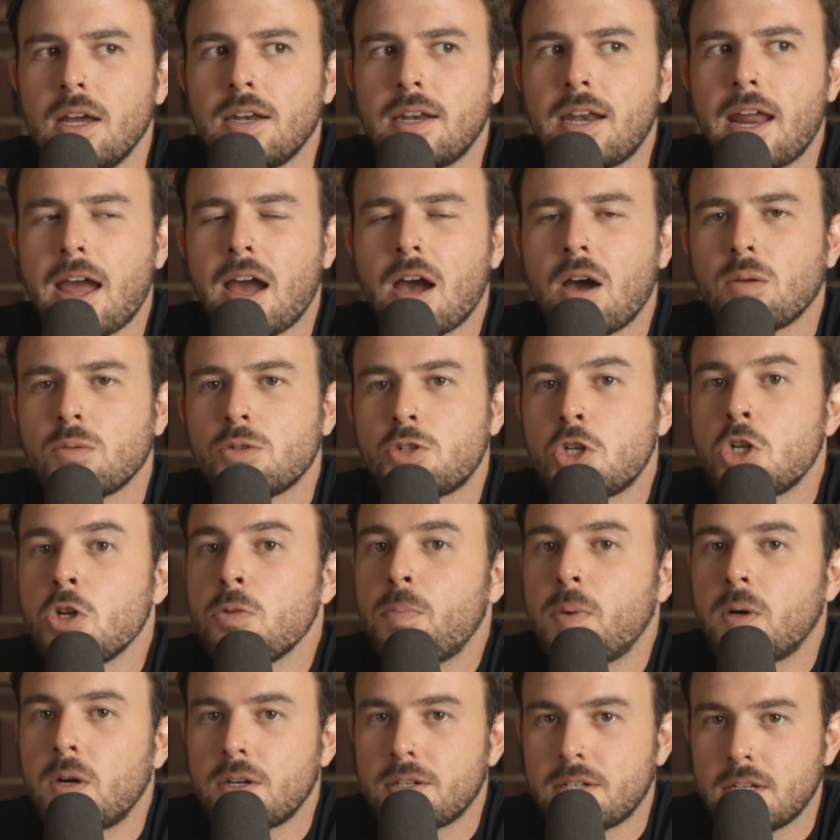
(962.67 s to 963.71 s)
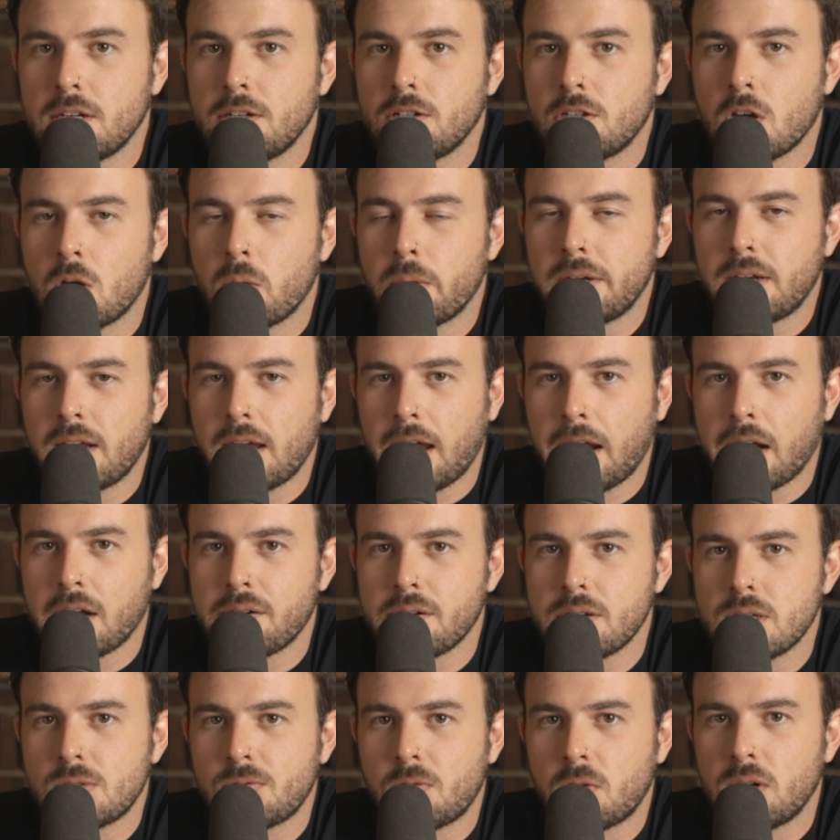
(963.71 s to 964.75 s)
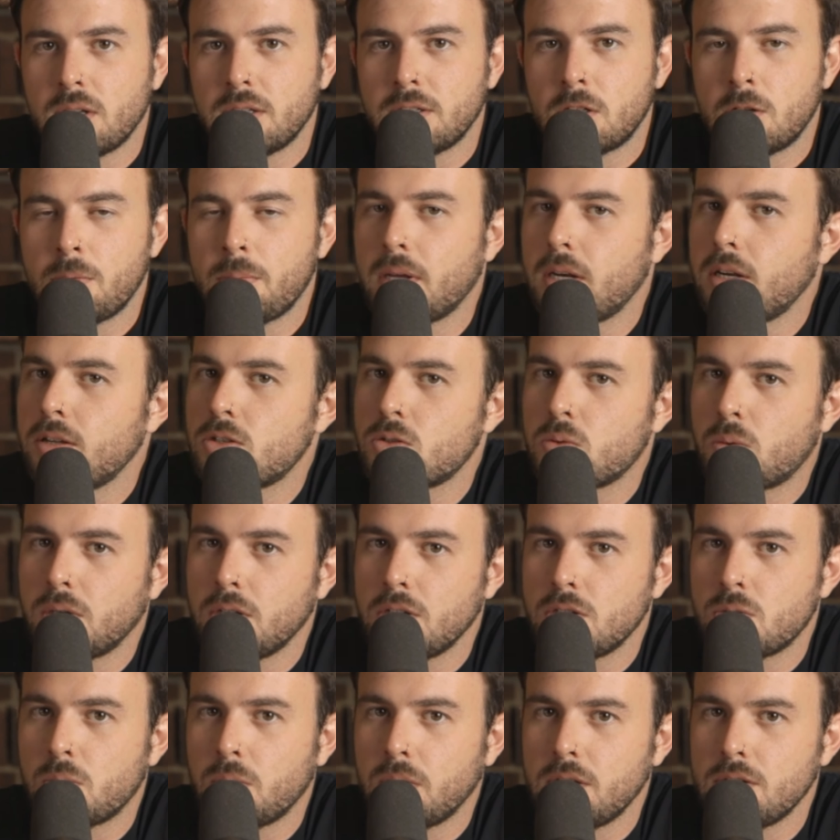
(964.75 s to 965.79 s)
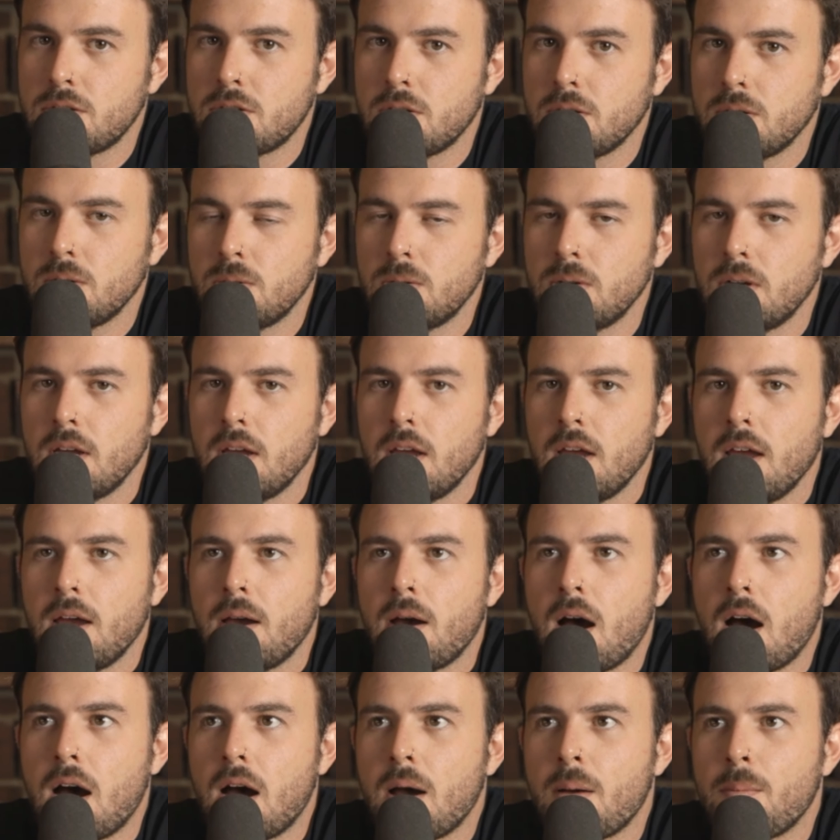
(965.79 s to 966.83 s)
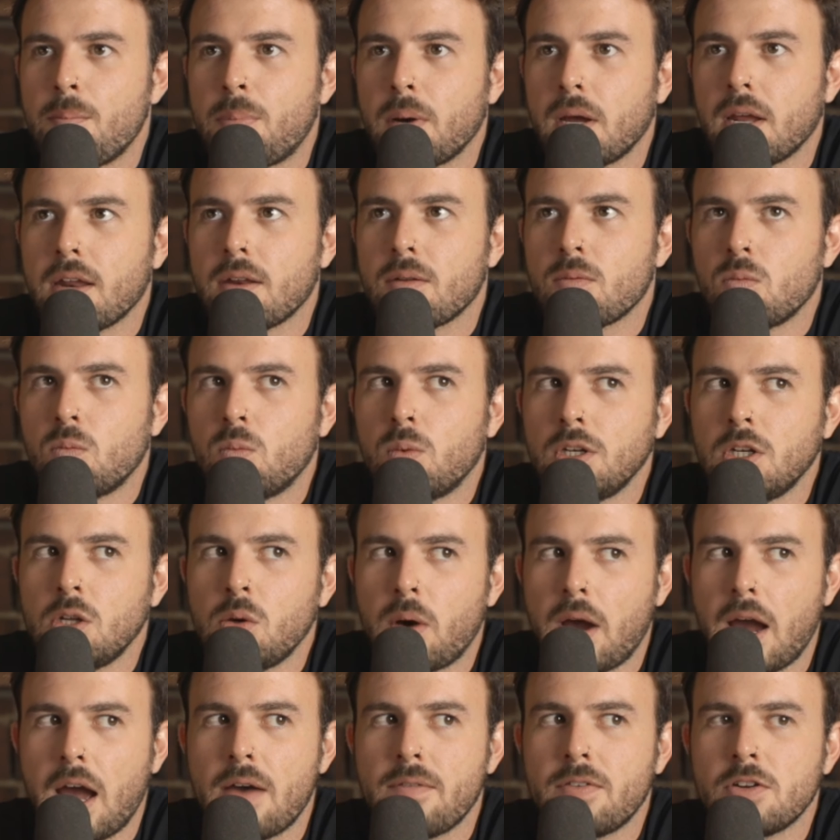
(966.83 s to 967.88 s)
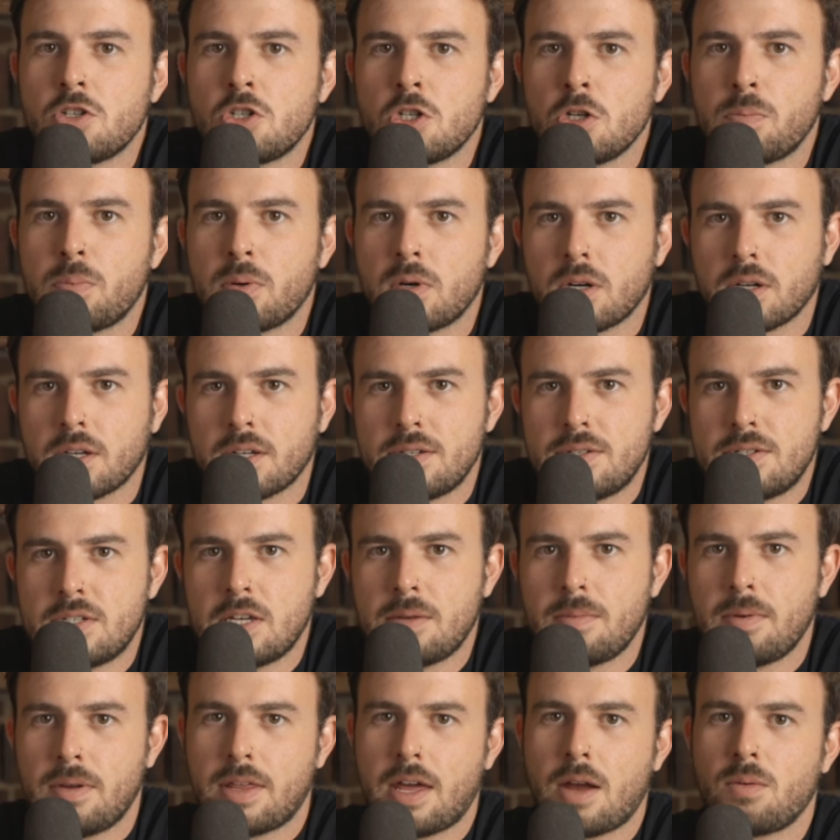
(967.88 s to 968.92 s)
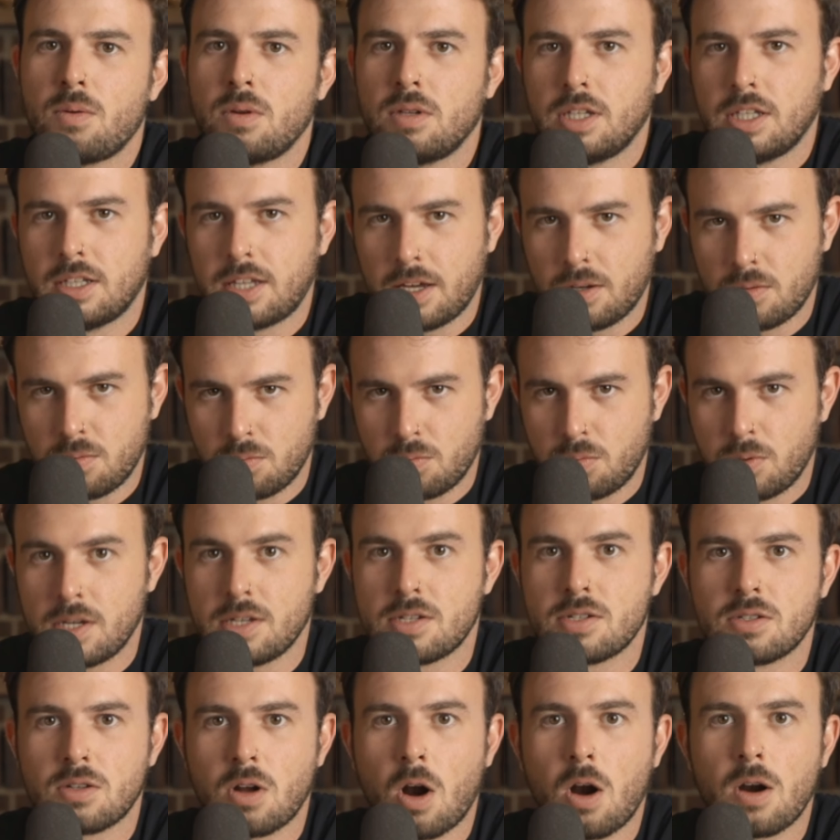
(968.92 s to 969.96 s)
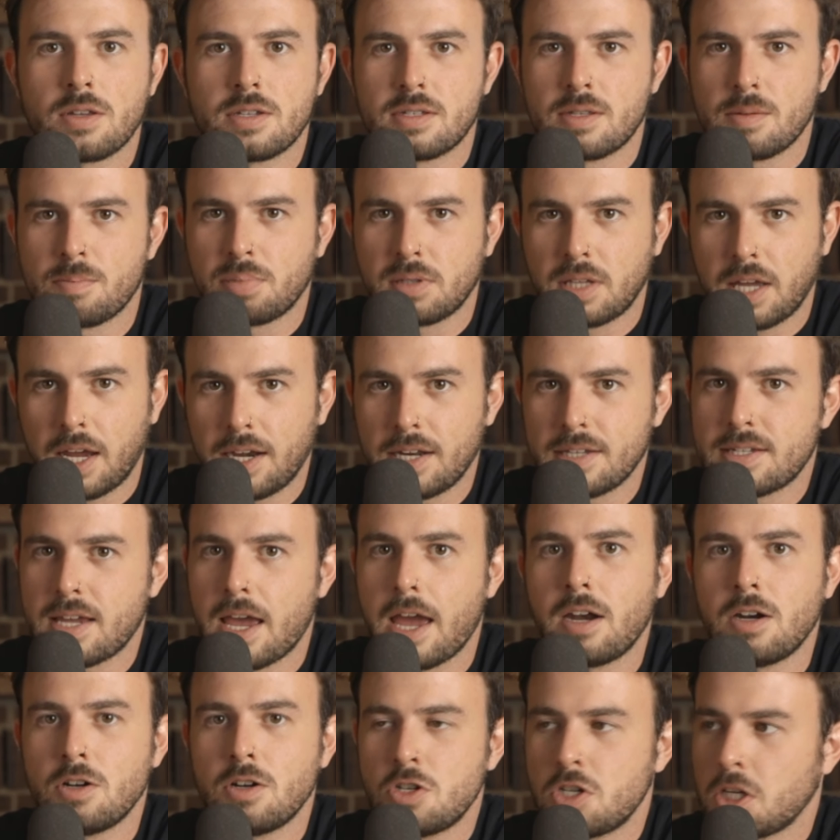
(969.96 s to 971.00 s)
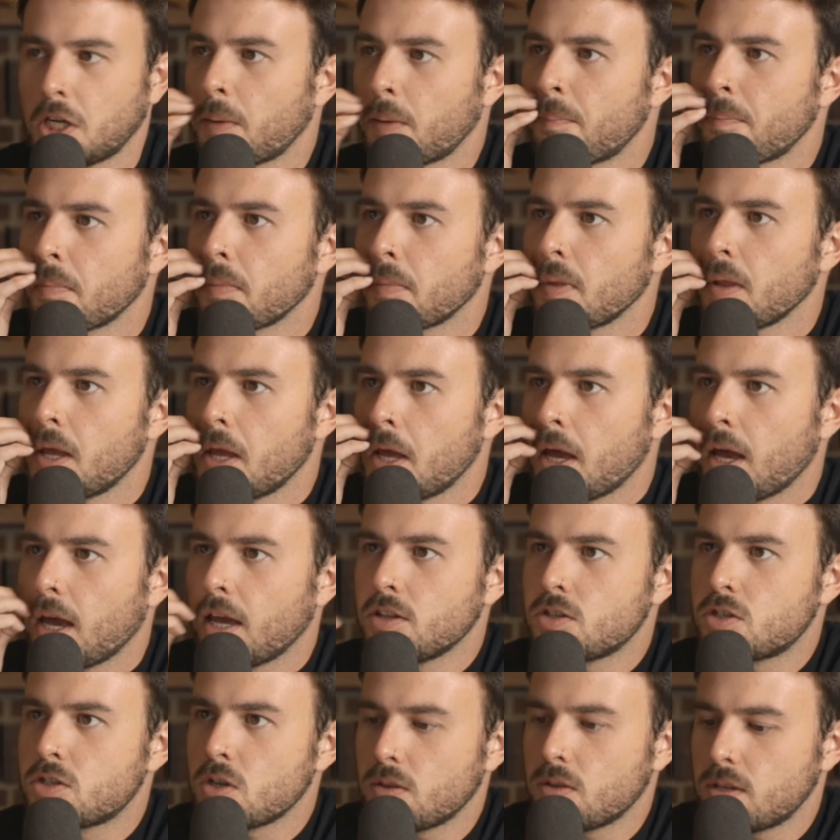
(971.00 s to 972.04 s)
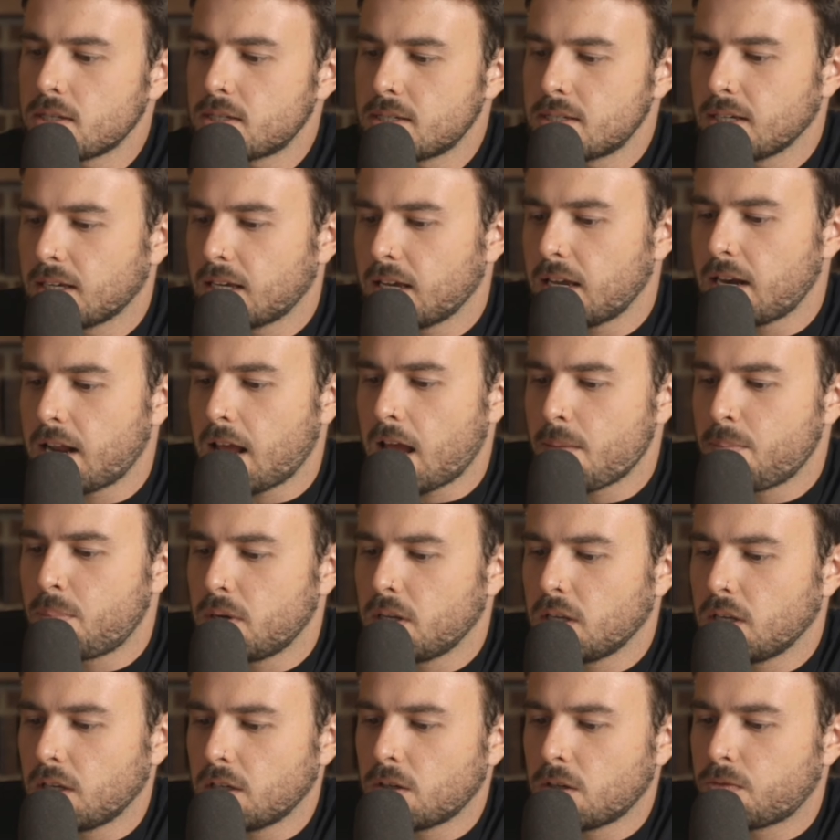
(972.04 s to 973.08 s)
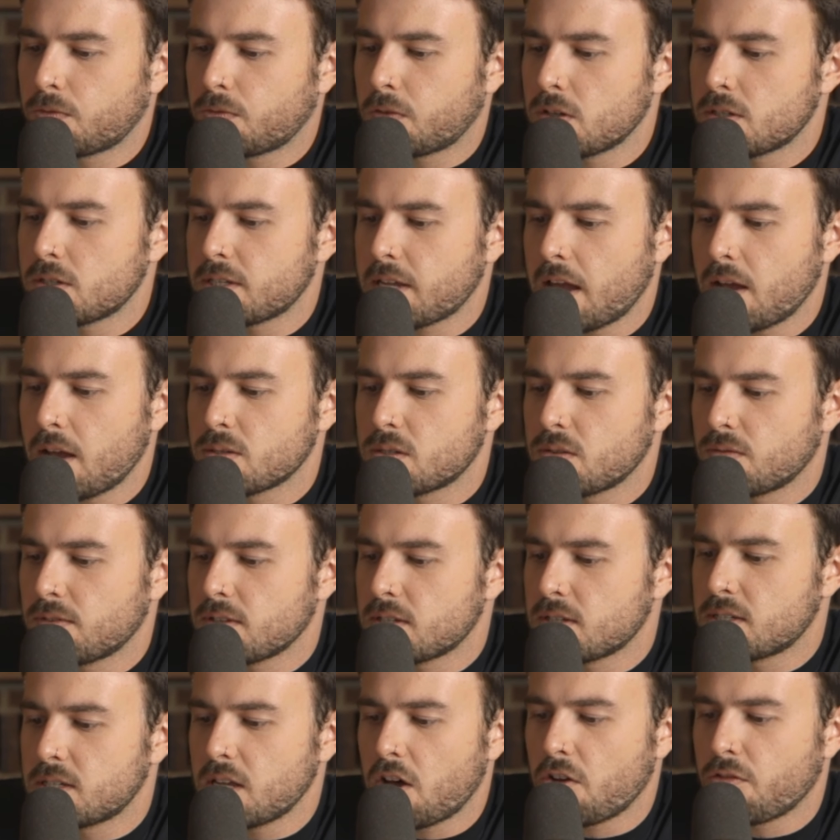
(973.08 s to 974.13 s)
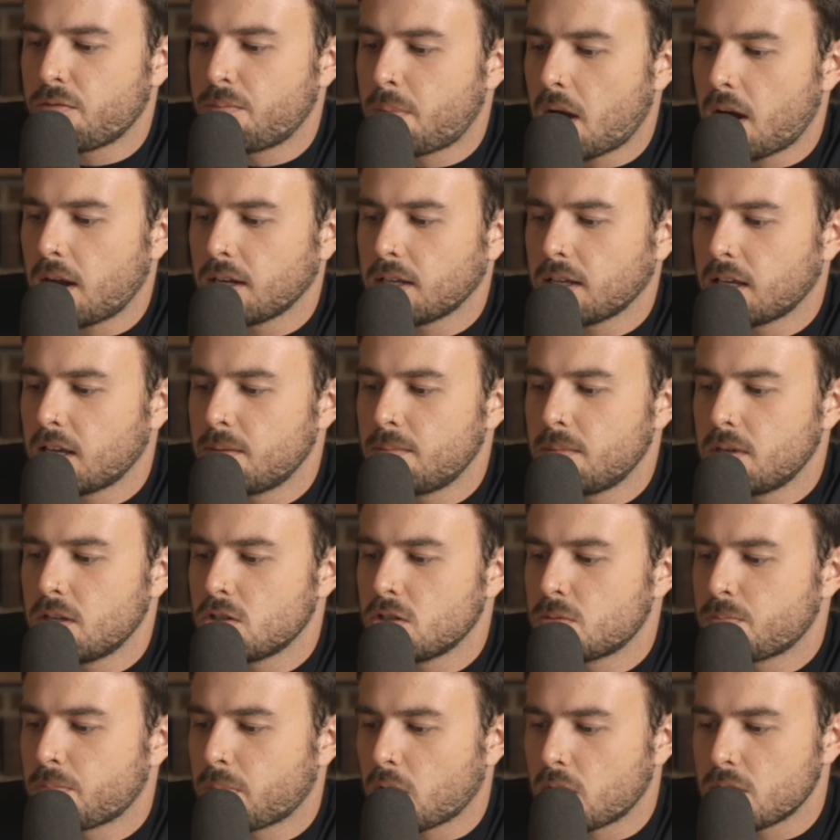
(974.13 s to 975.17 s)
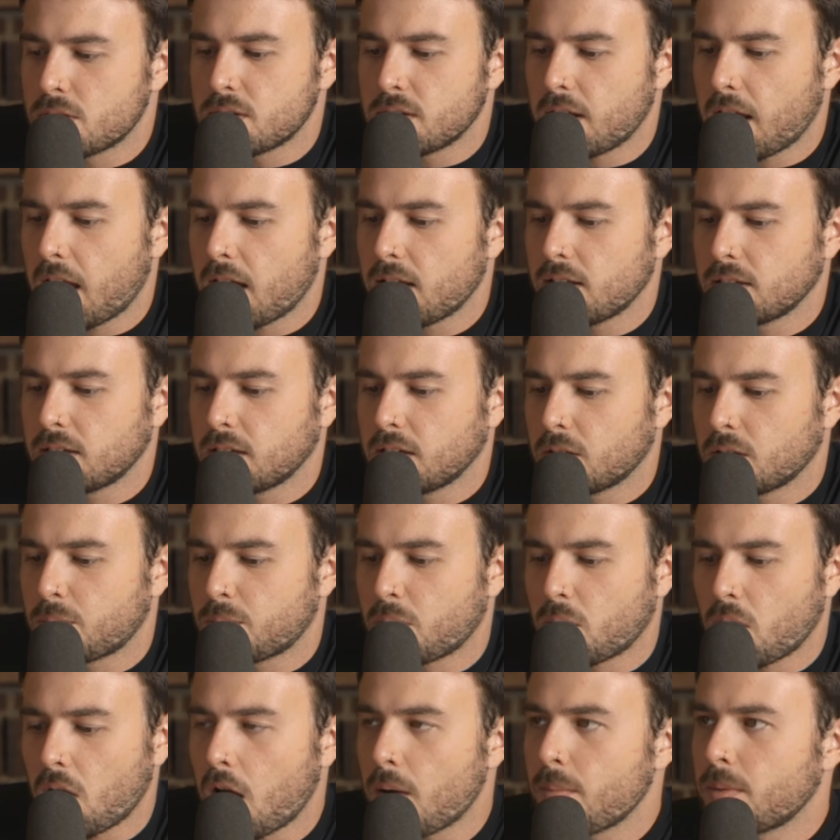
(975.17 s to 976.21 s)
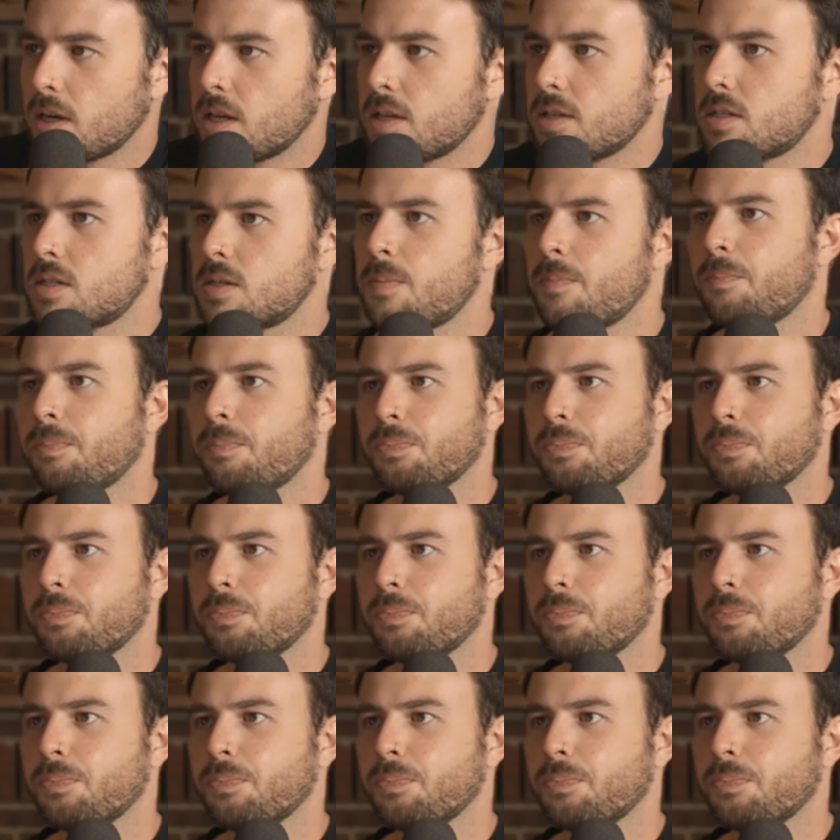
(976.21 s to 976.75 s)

Now, Jupiter did go into Aries for a little bit in 2022, um, but when you have a Jupiter Cazimi, that really like restarts the planet's energy. And so this is again happening in your first house of the self, body, image, personality, your prominence.